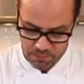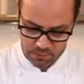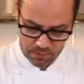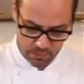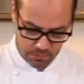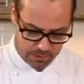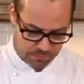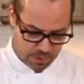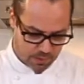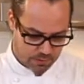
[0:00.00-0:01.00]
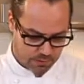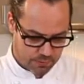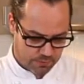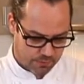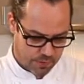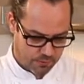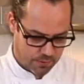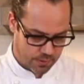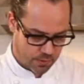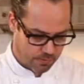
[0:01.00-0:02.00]
a little bit of taco sauce over the
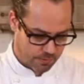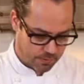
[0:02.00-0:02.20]
top.